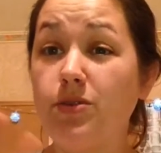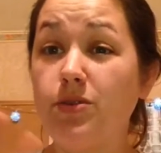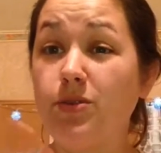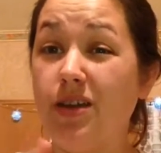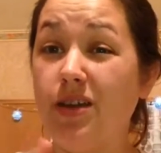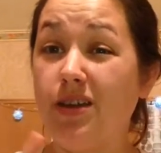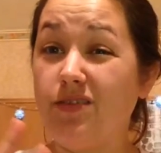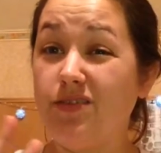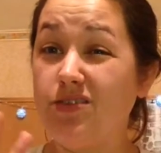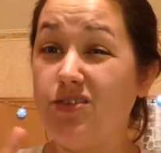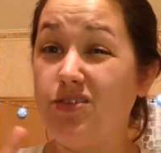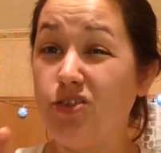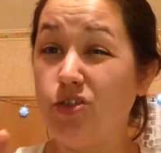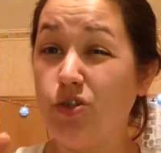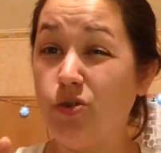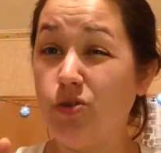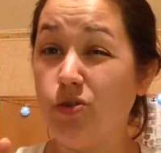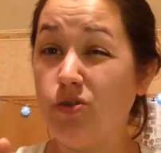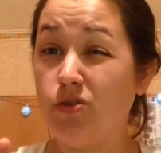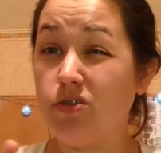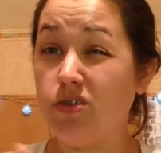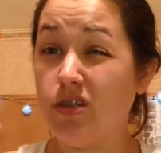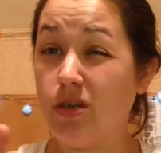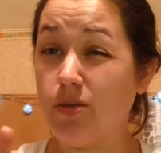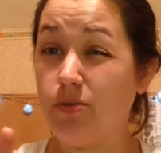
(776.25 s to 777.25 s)
So I have do-
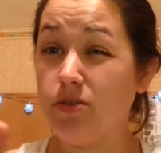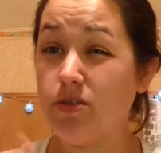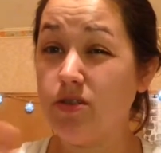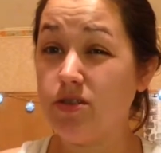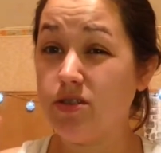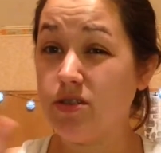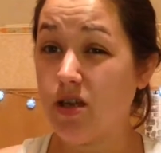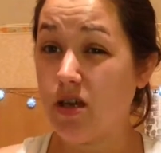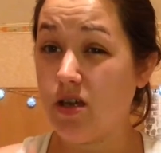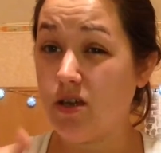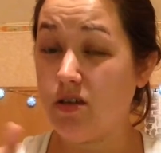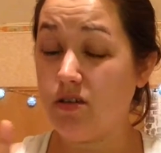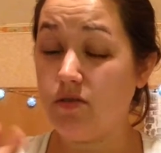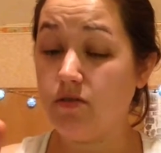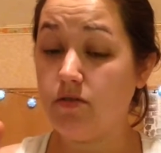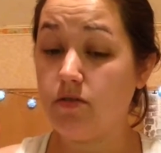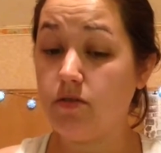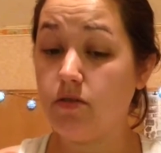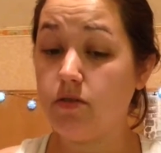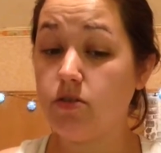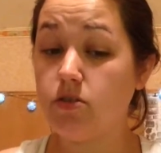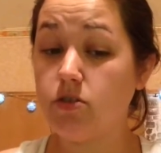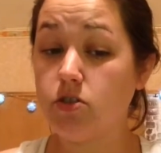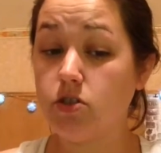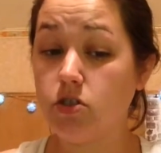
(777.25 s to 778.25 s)
doubles of
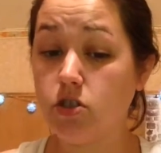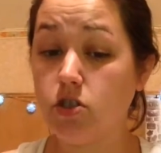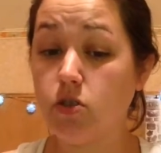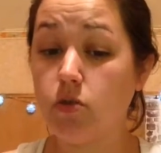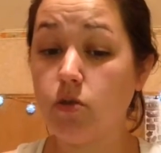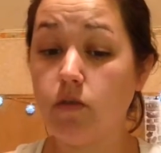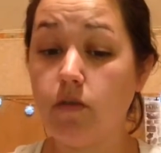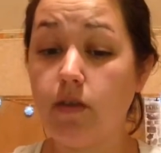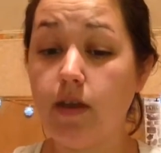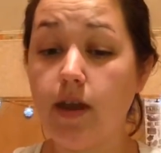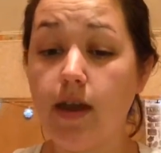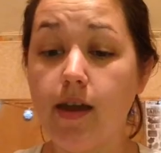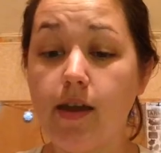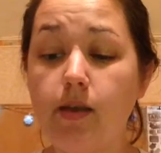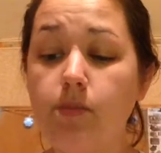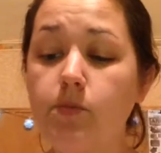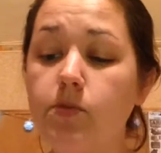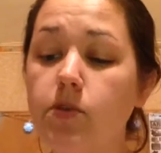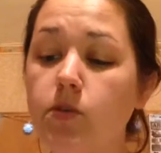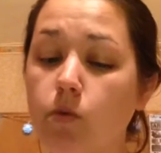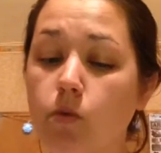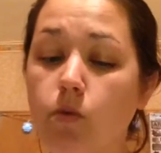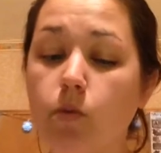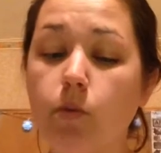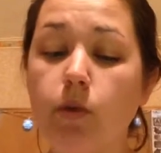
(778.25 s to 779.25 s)
two of the items.
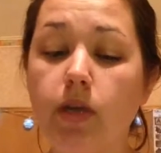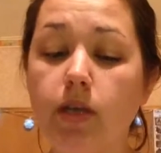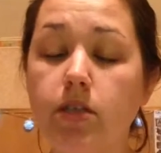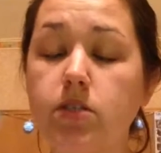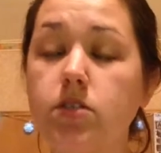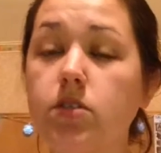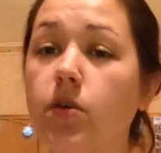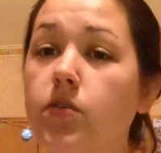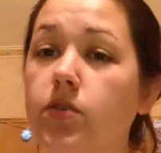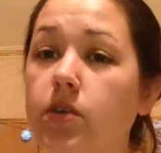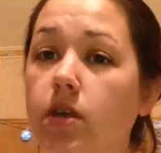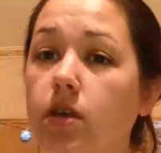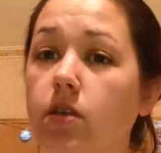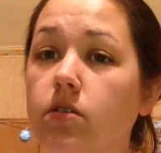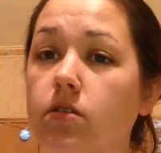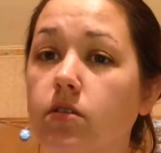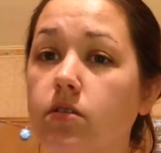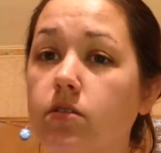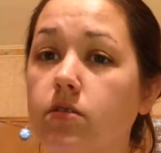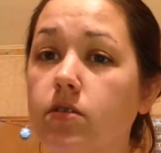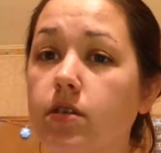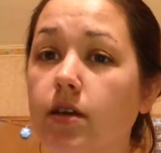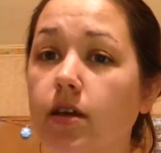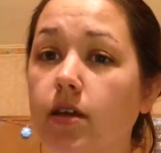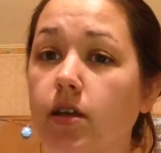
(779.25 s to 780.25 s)
And when we get to those, I'll
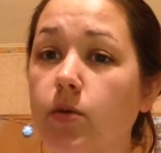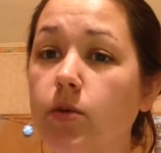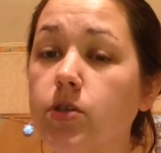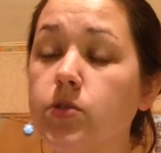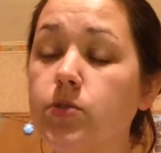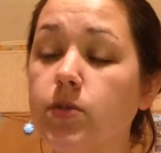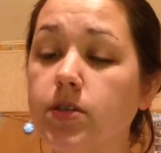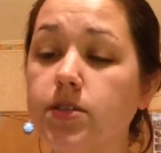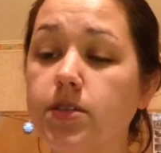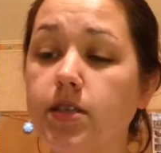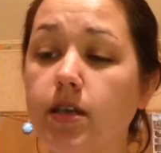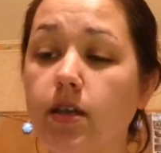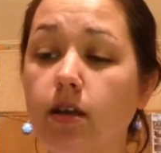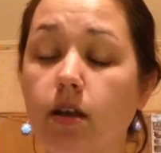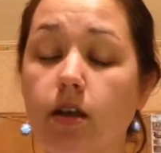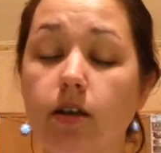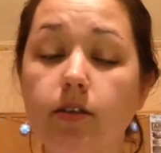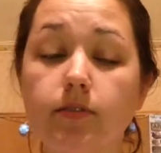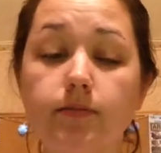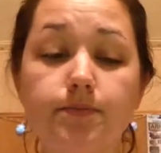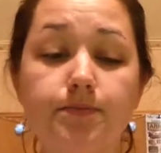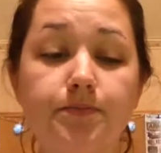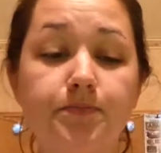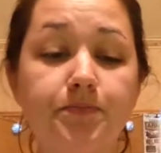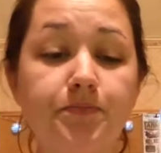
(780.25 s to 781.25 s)
tell you which ones they are.